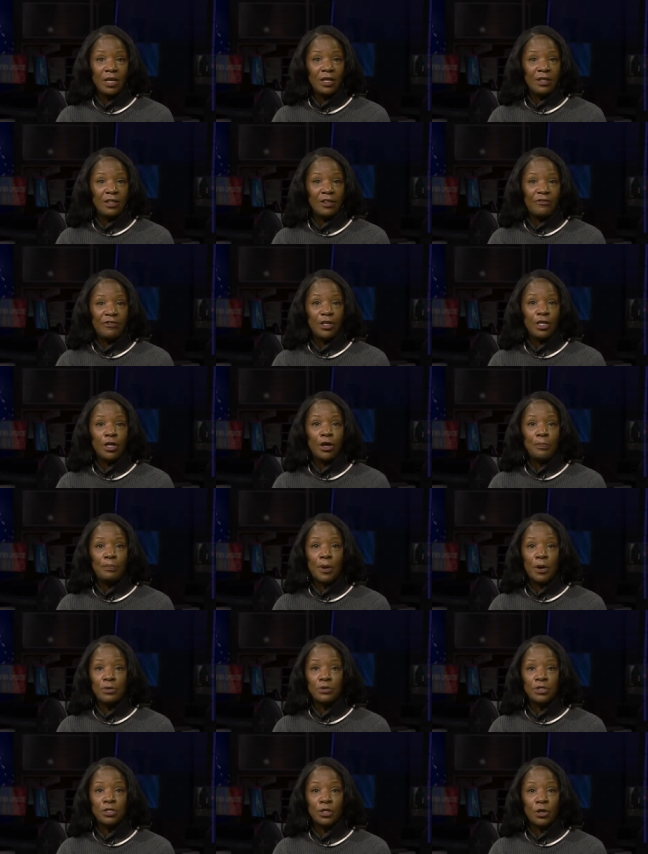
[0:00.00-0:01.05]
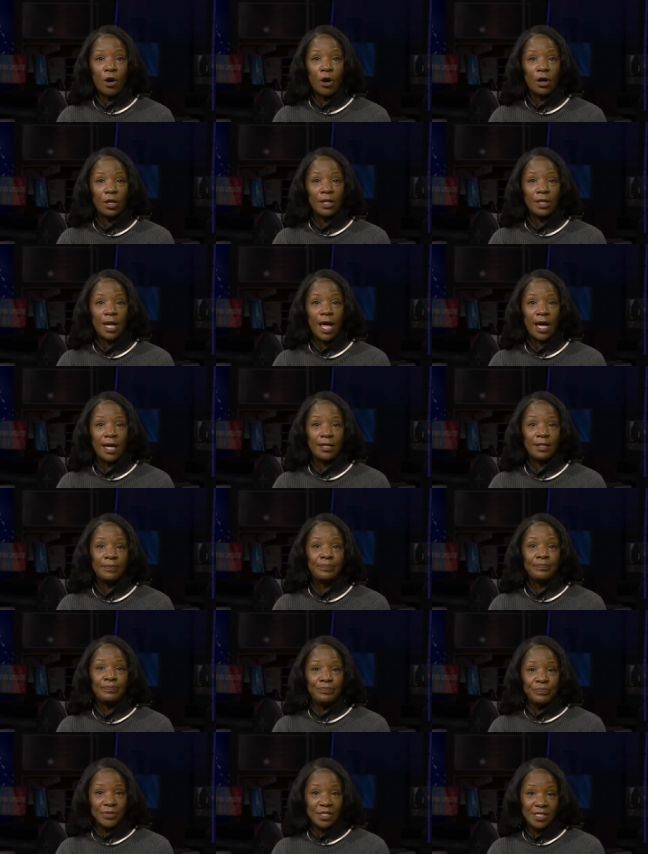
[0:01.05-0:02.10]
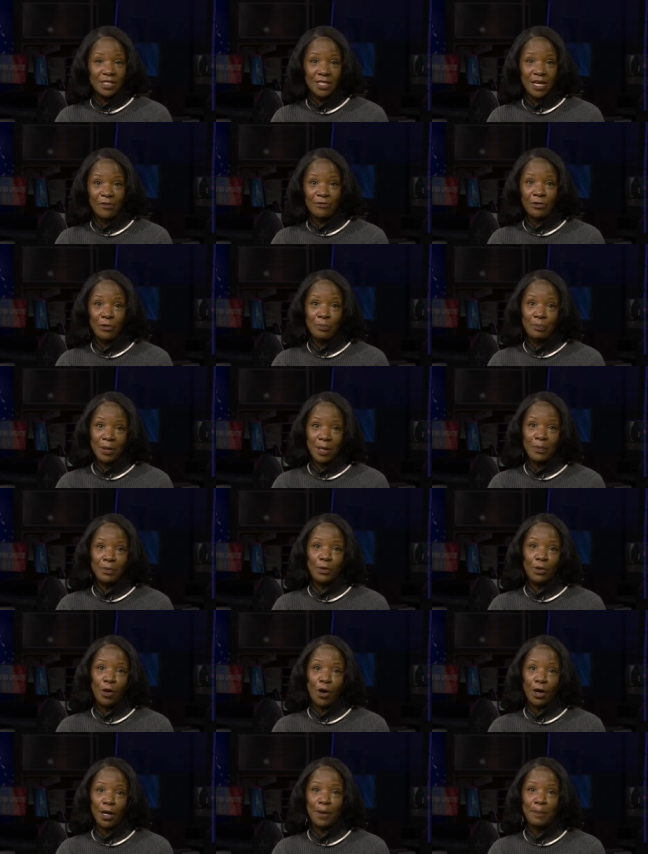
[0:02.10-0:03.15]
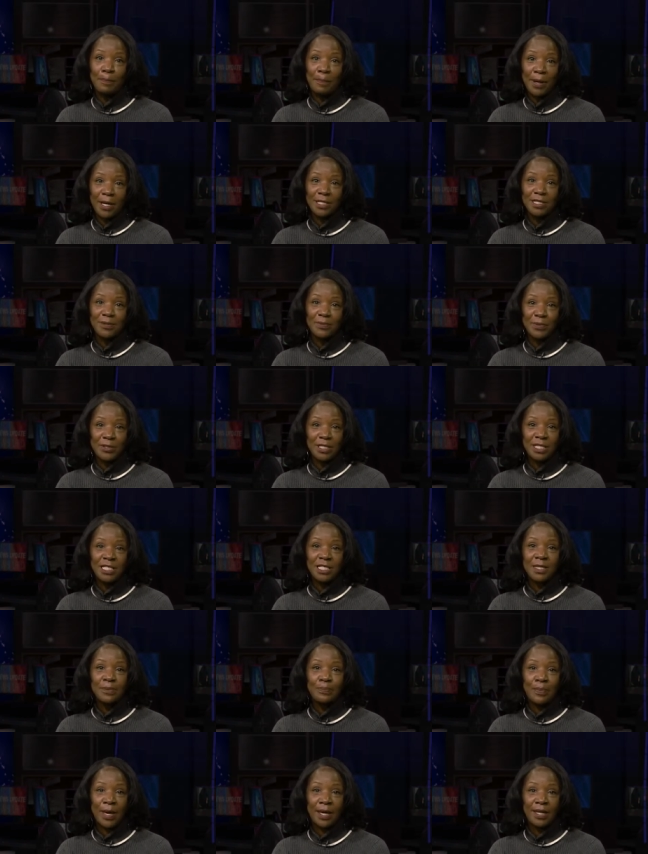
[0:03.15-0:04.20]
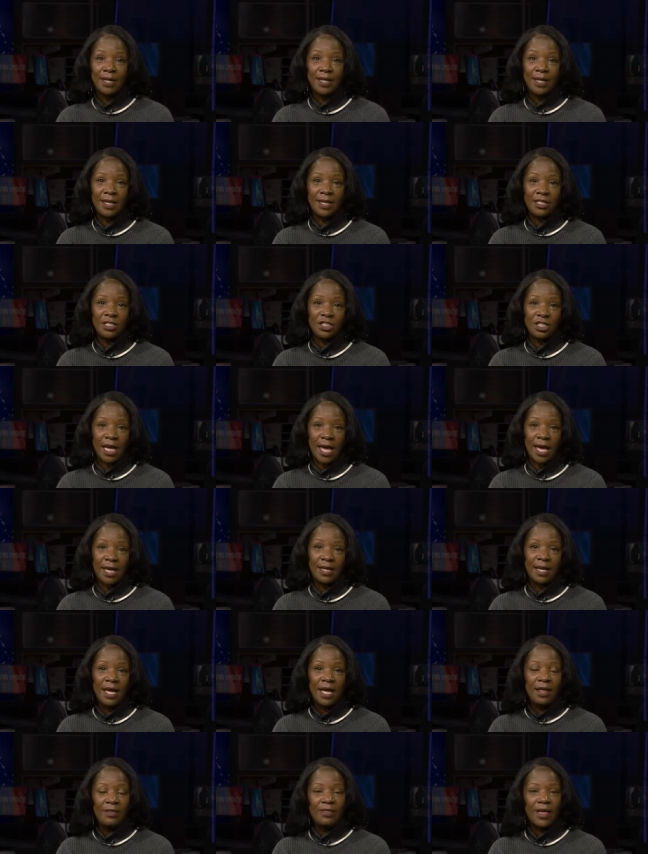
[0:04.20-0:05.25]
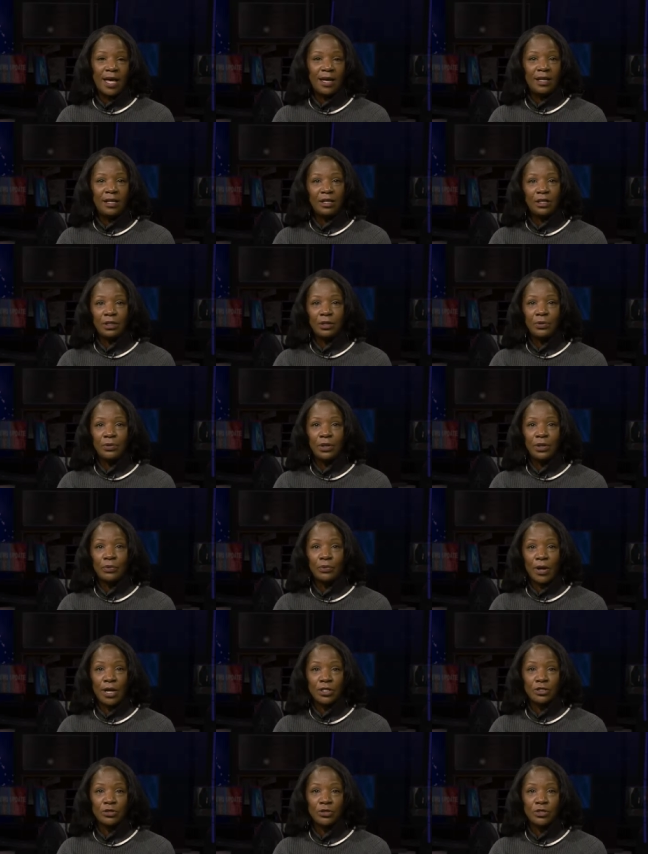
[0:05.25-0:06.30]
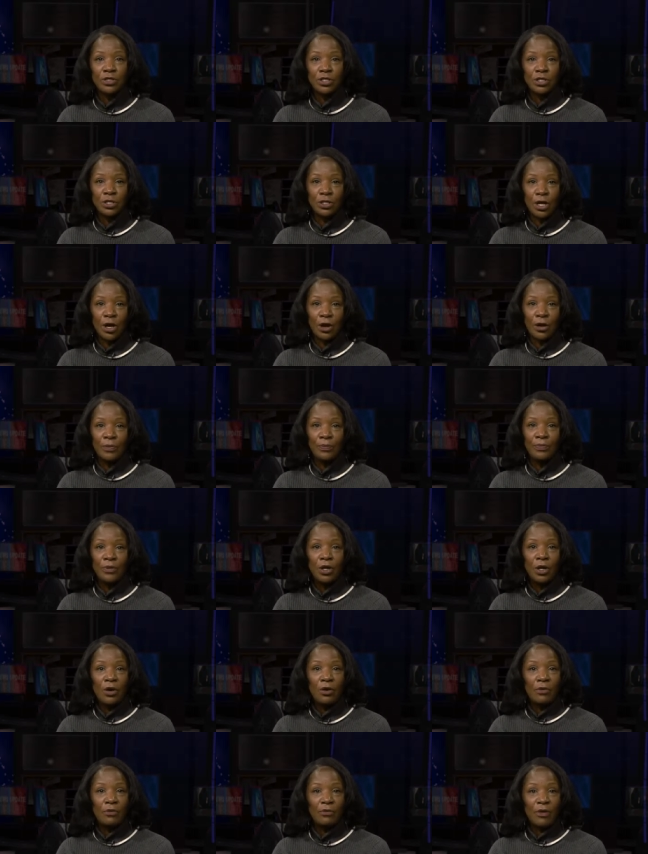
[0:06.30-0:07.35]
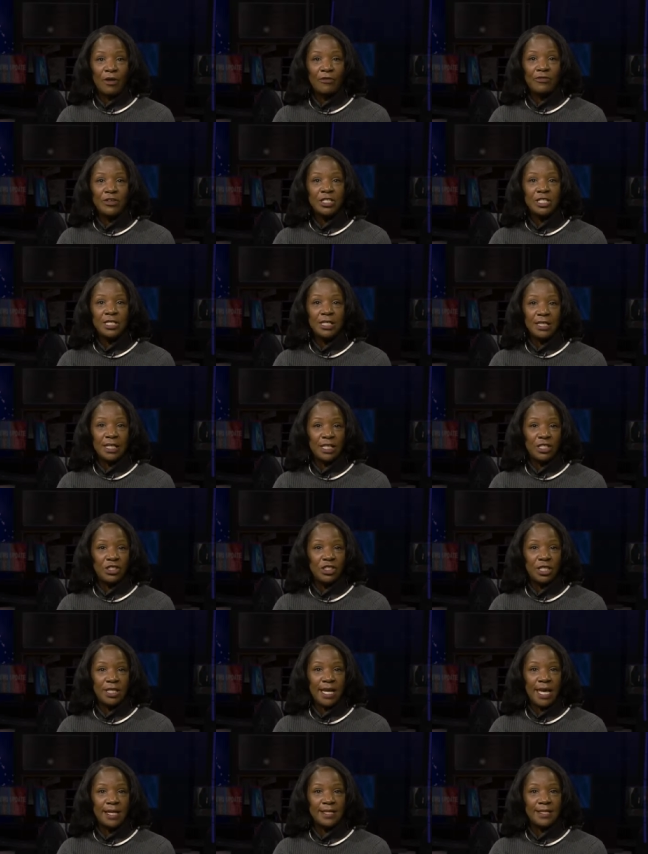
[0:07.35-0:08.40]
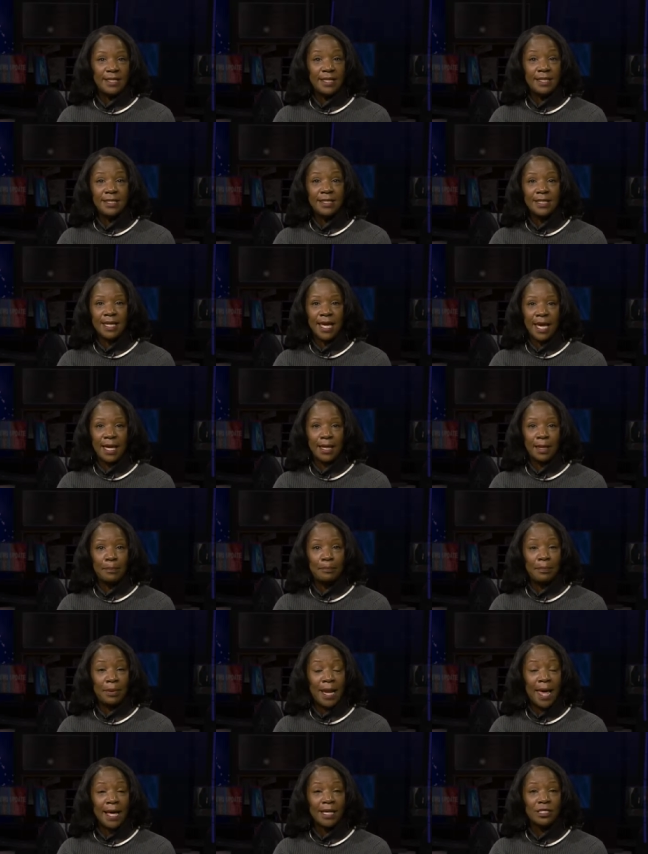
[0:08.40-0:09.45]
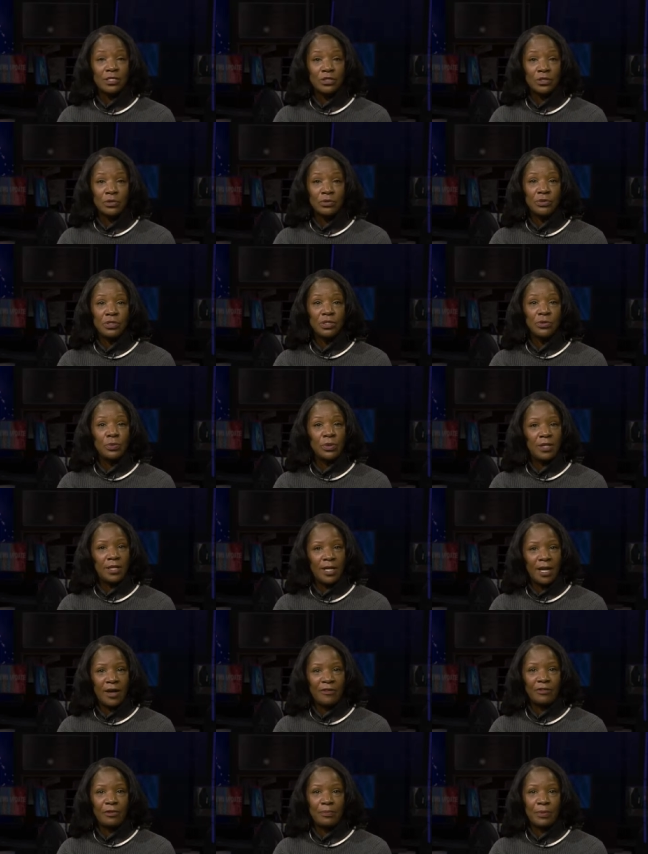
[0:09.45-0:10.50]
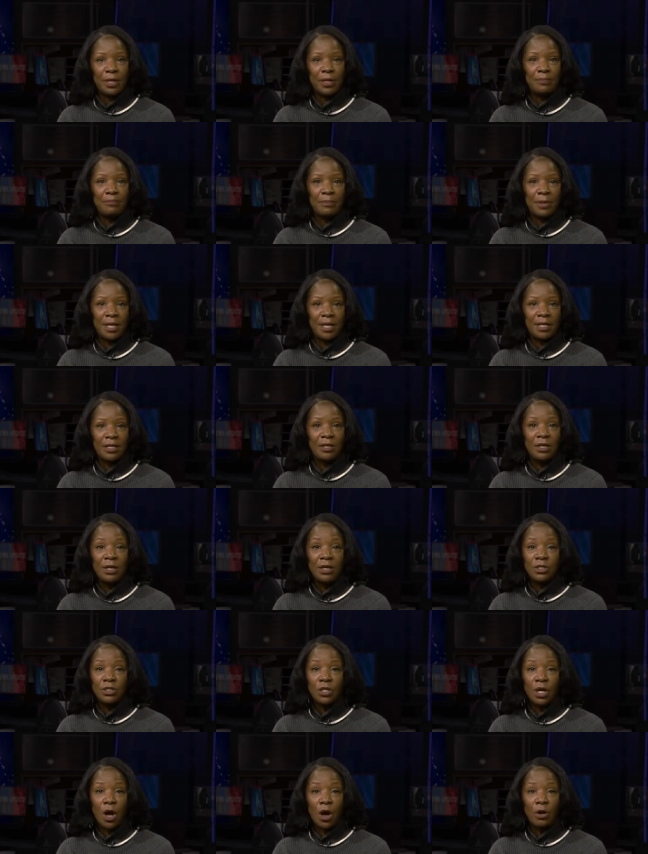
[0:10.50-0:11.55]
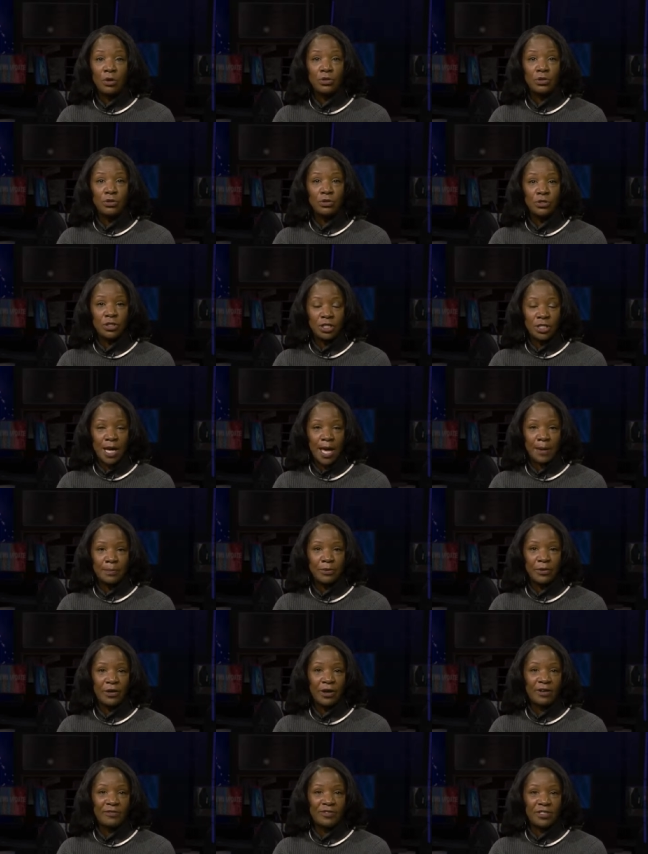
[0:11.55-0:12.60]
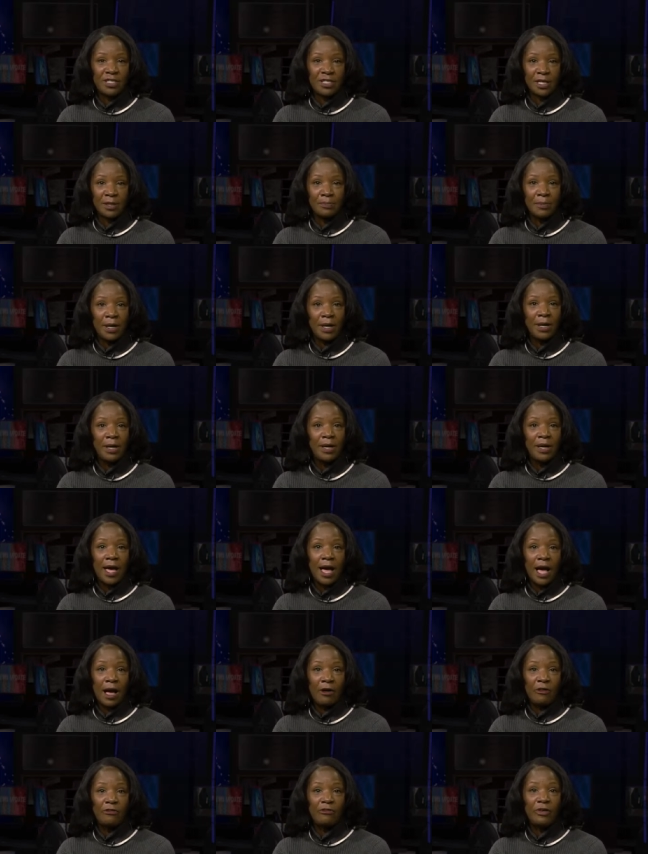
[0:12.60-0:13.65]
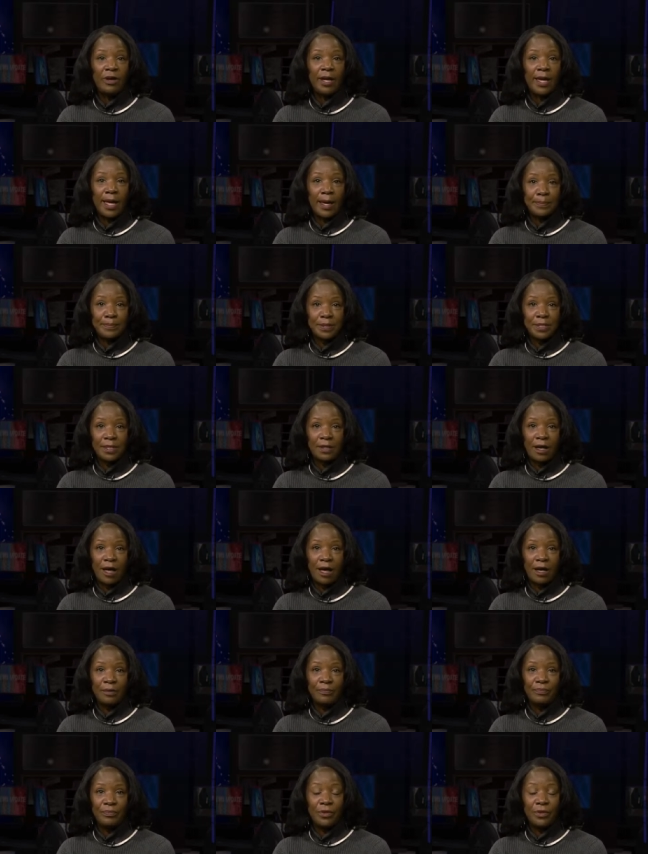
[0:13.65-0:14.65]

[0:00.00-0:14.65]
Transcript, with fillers: The video posted online, several people on a bus participated in a chant that included racial slur, referenced lynching, and indicated black students would never be admitted to OU's chapter of Sigma Alpha Epsilon.